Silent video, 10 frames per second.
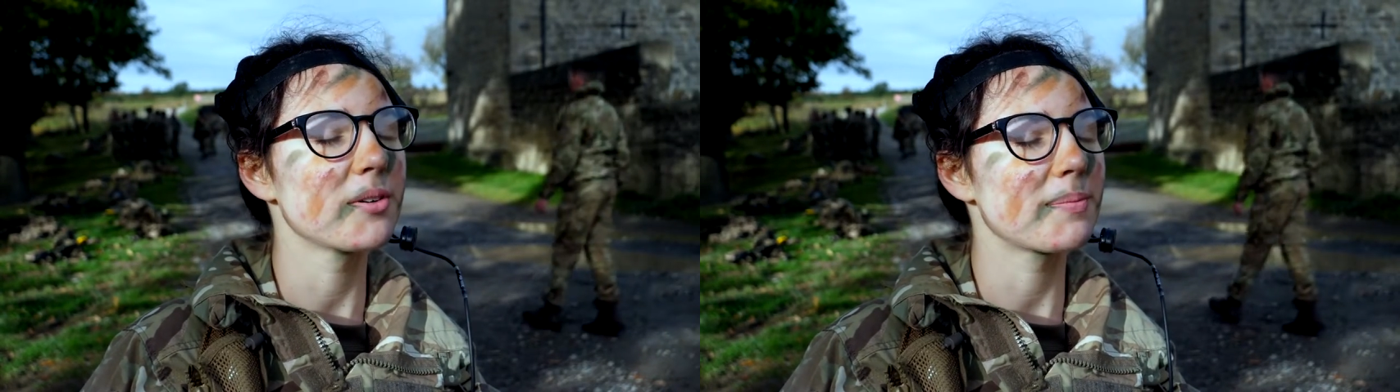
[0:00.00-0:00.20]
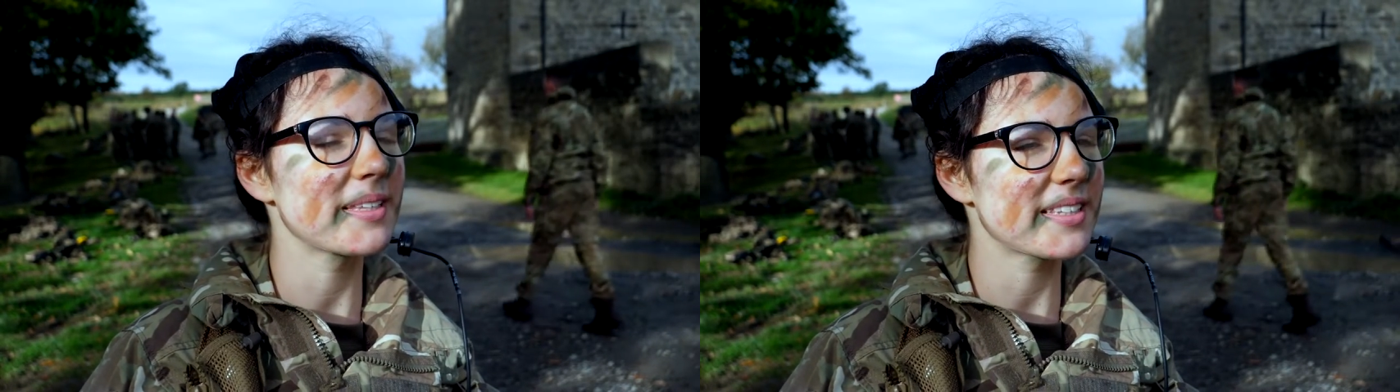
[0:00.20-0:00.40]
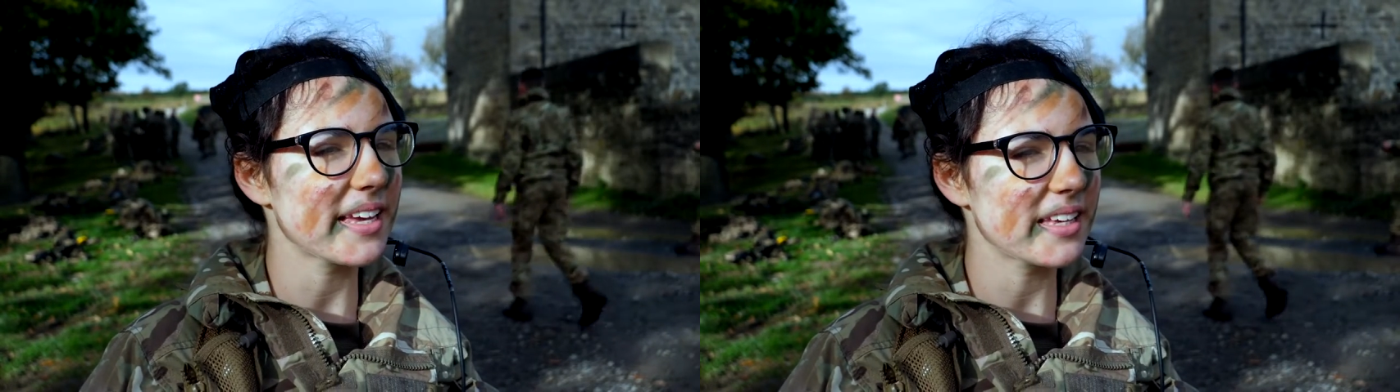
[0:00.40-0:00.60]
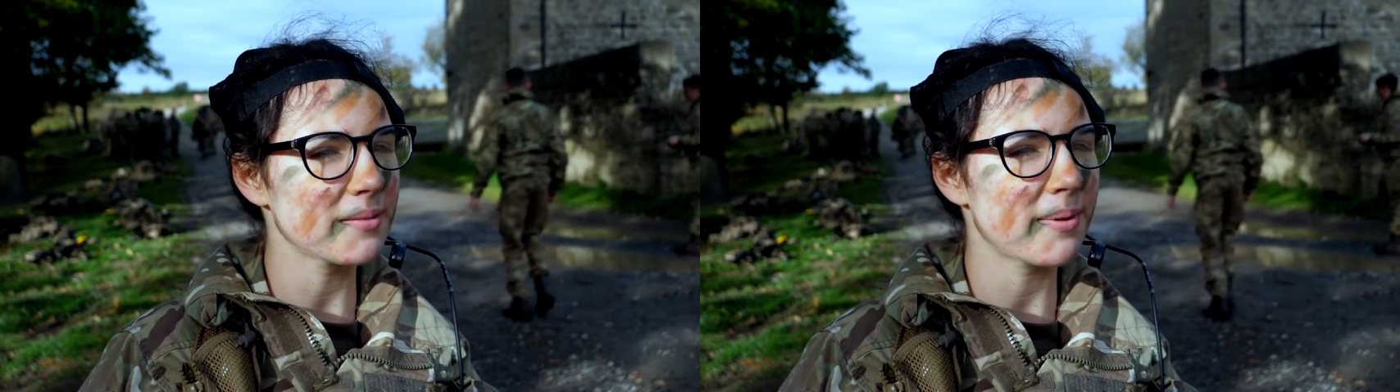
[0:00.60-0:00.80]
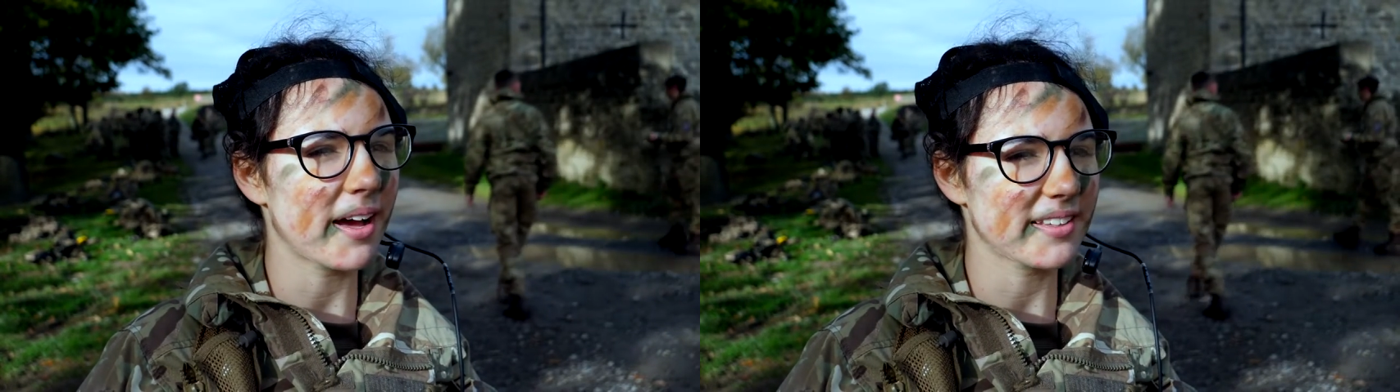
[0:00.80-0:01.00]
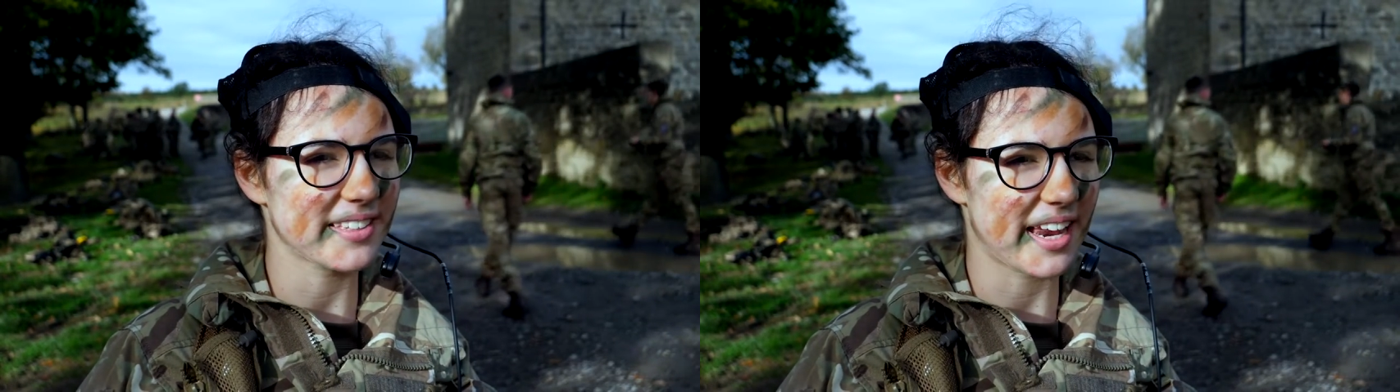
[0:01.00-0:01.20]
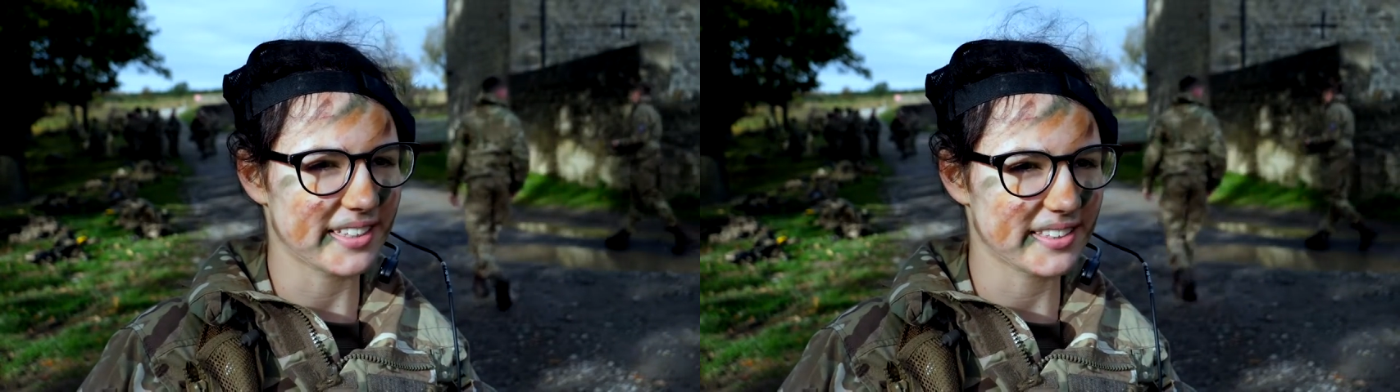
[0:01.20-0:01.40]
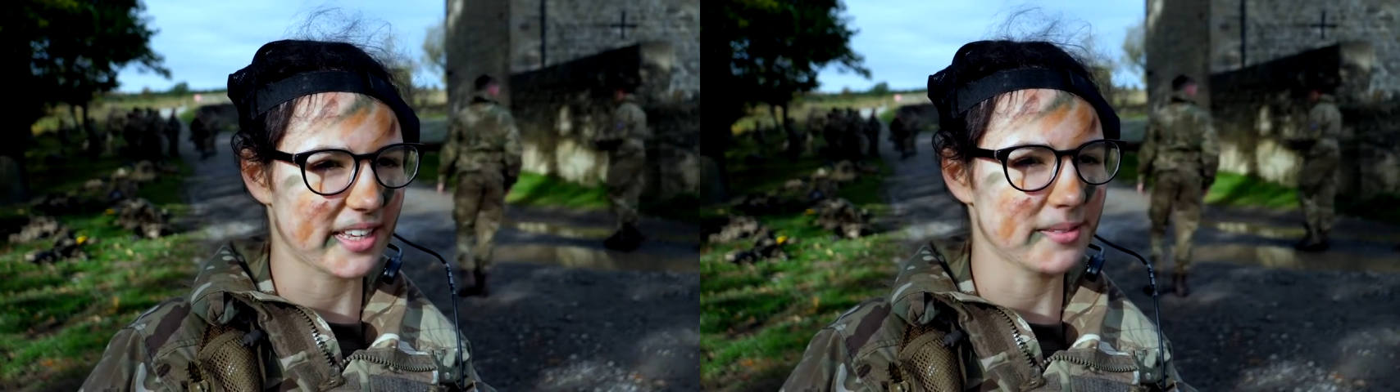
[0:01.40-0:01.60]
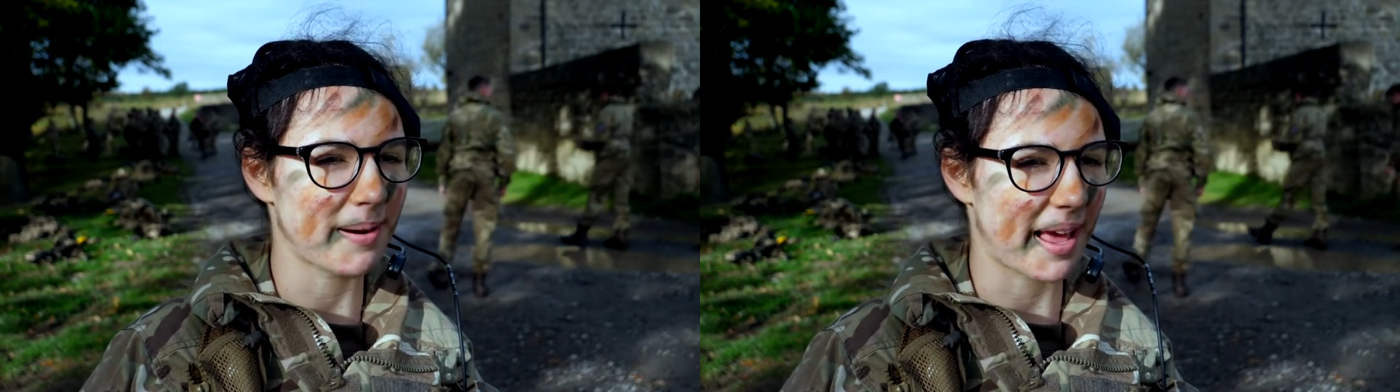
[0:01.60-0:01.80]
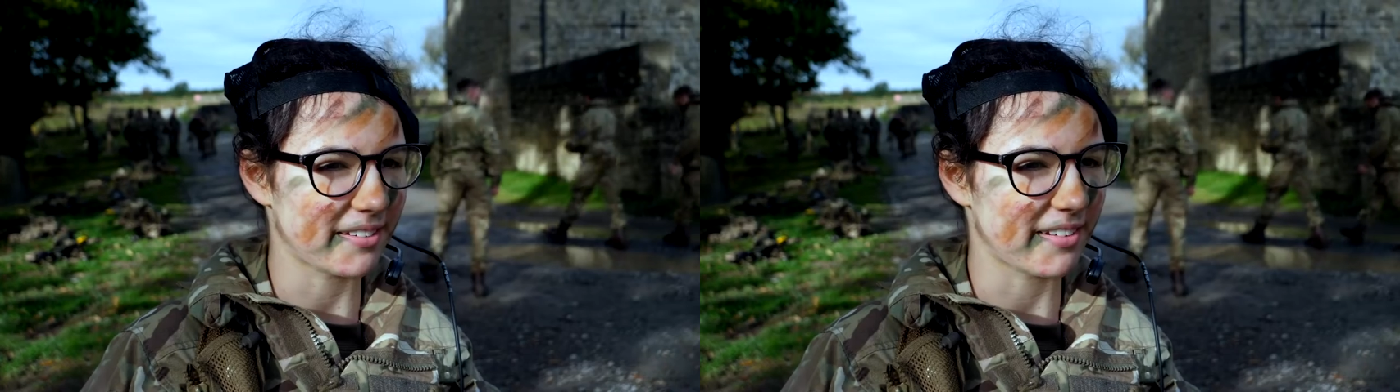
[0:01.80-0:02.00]
We've been taking part in Exercise
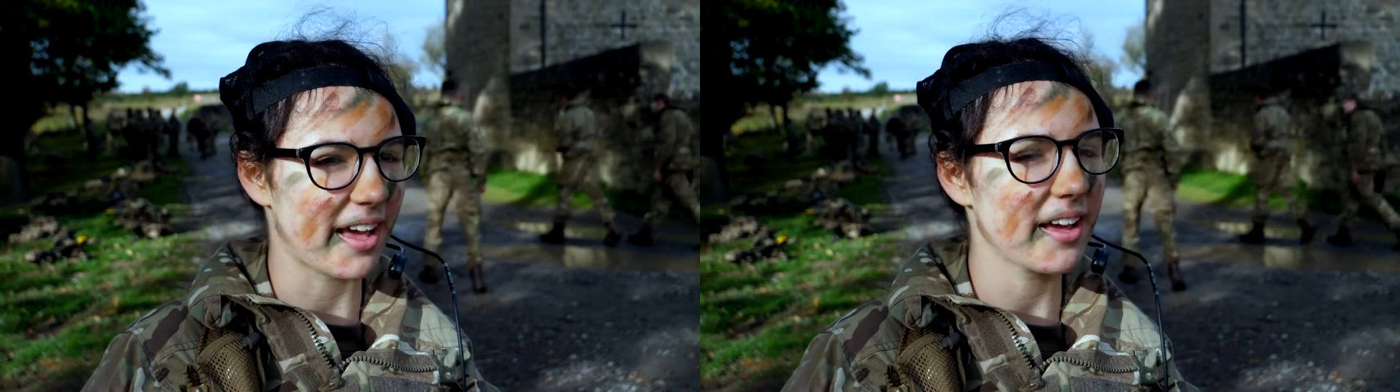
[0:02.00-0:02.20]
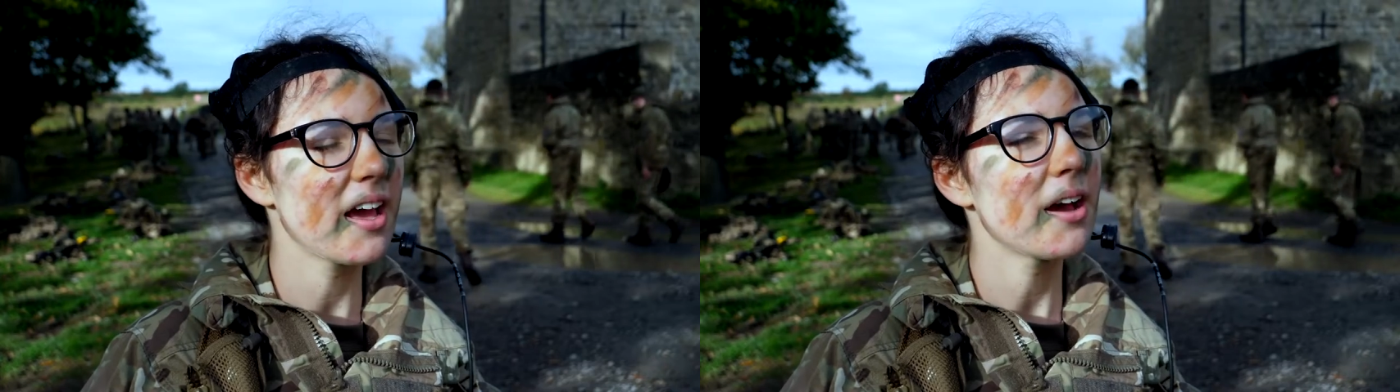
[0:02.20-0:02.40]
Blackback,